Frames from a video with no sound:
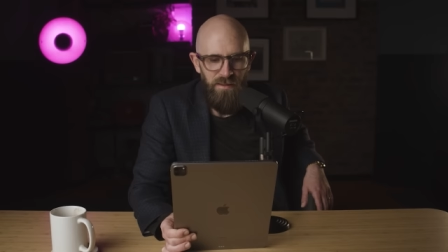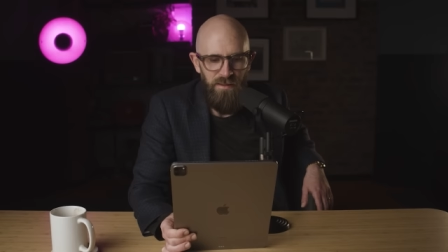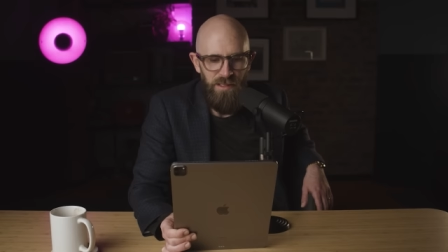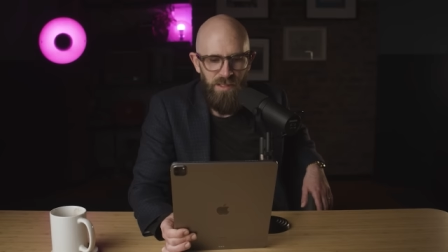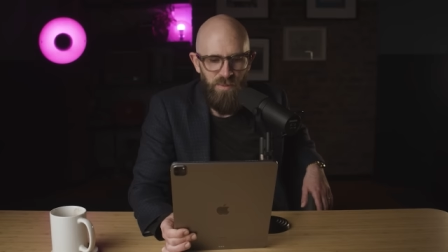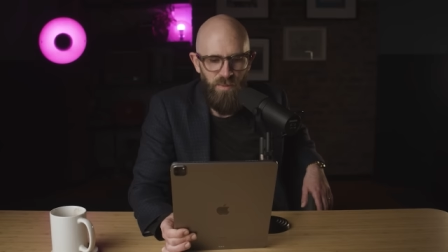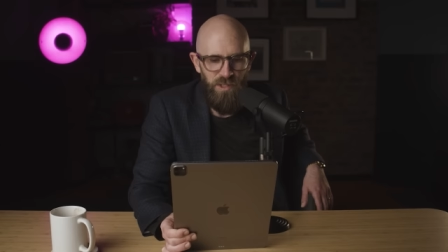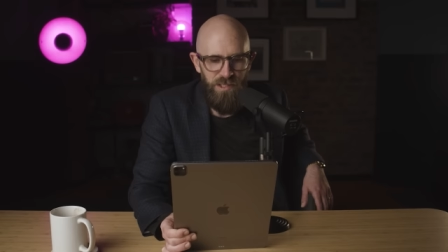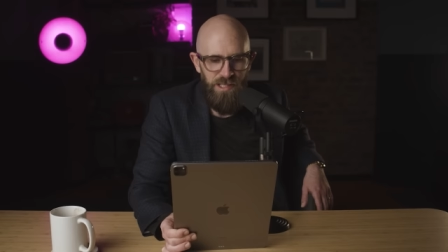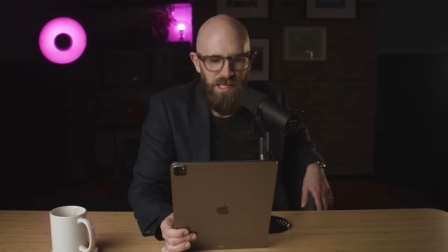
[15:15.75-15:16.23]

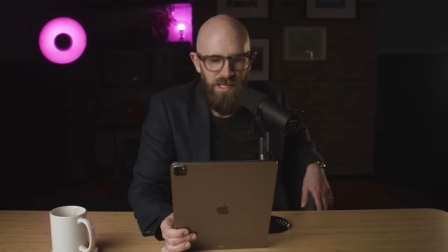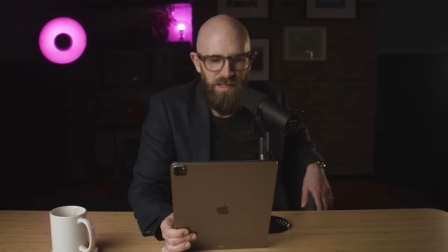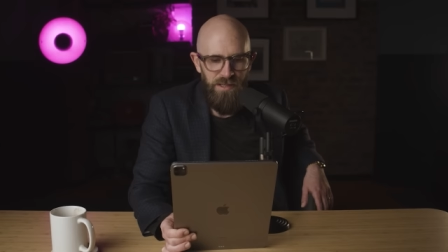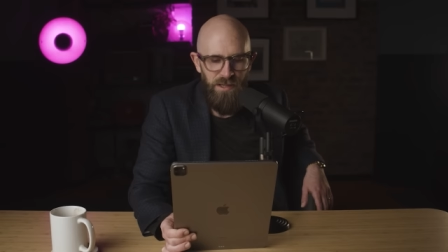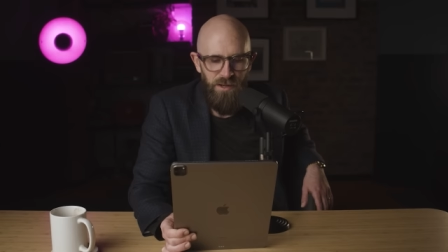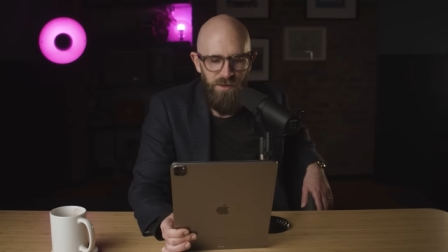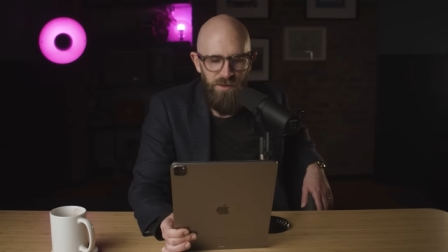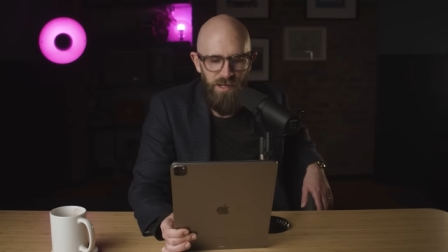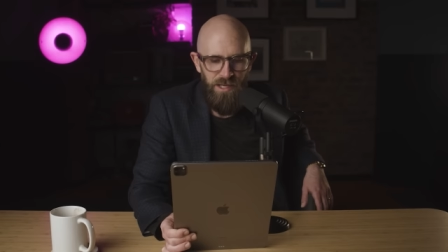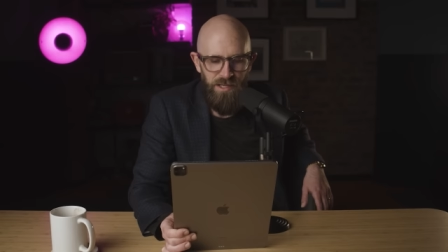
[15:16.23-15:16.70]
This was a
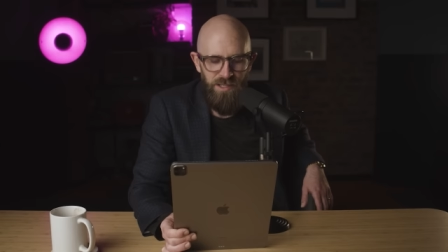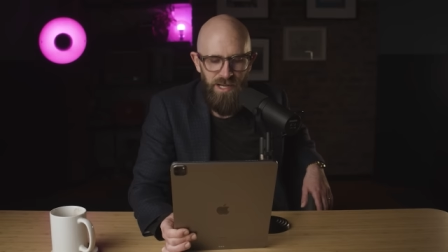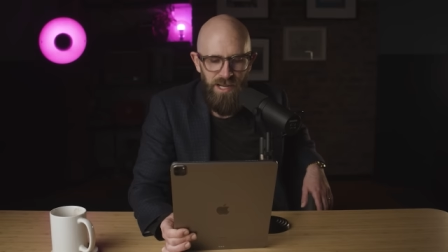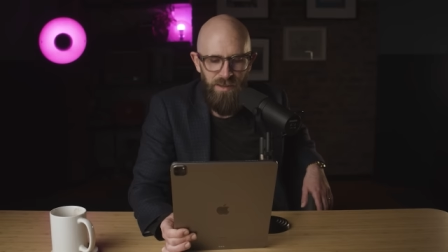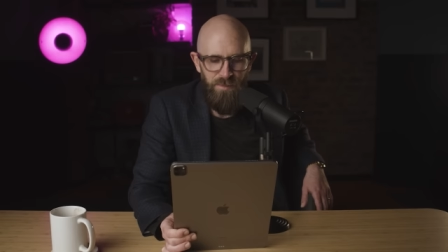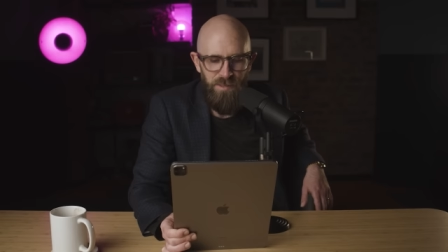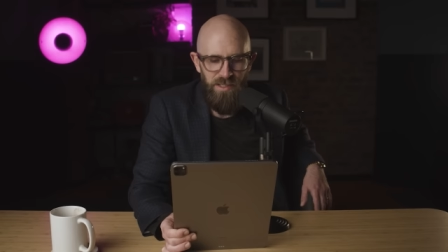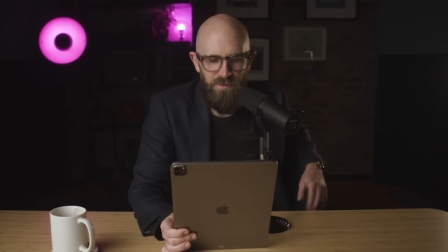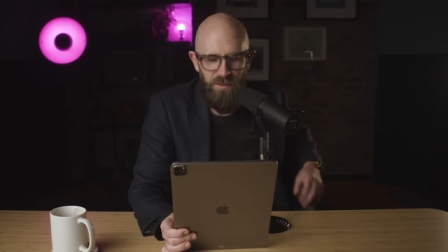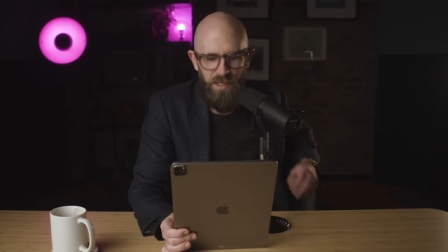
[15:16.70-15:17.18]

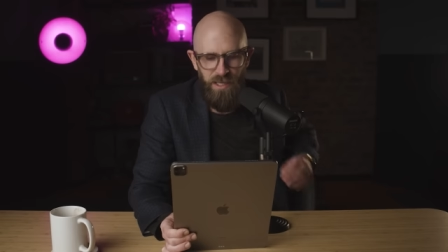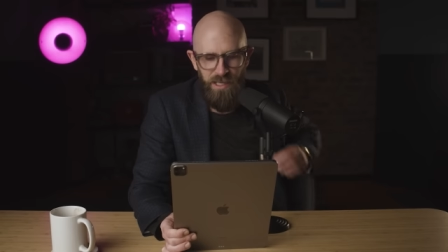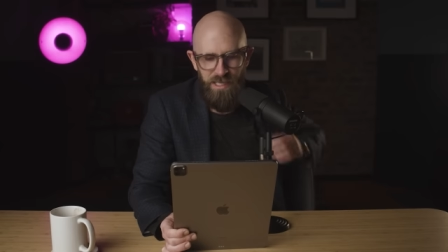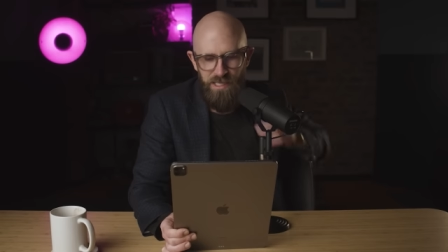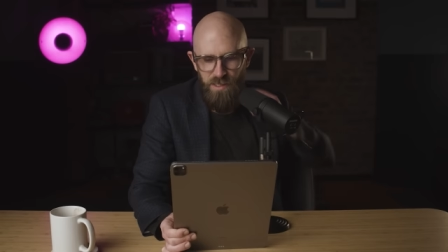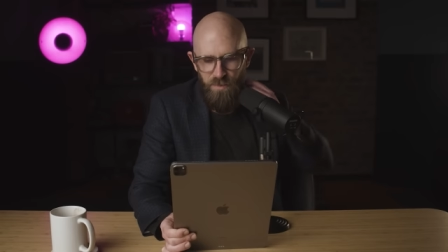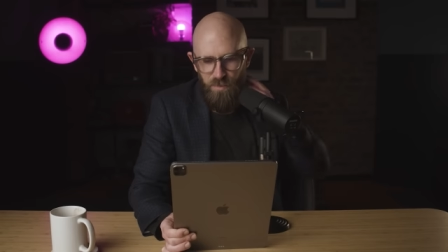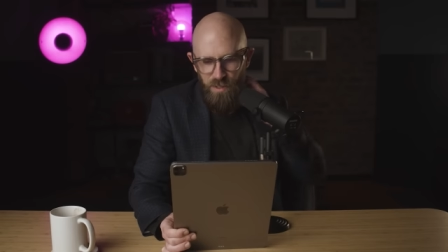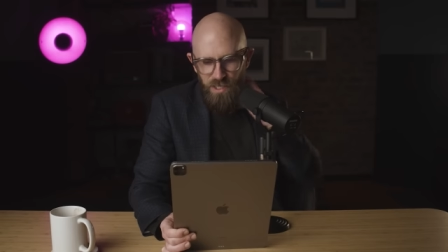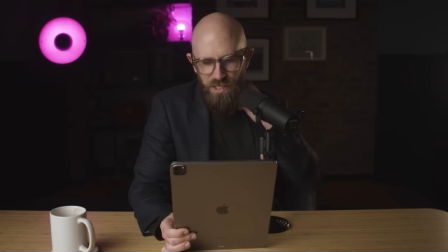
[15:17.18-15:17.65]
donut-shaped
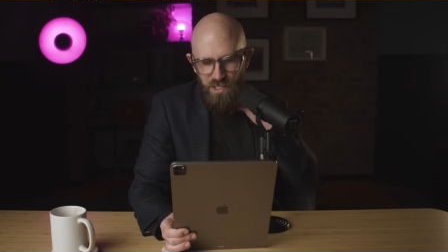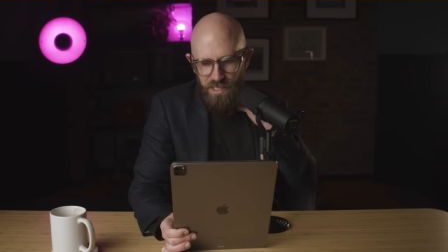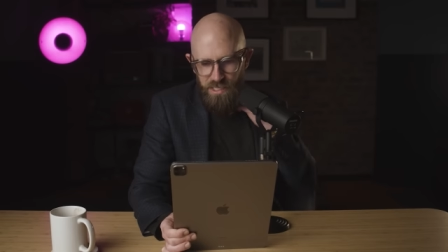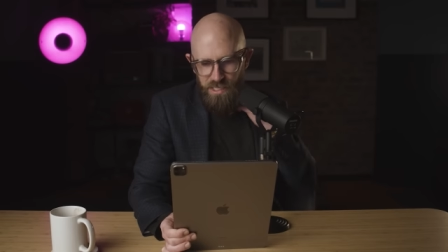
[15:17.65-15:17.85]
device which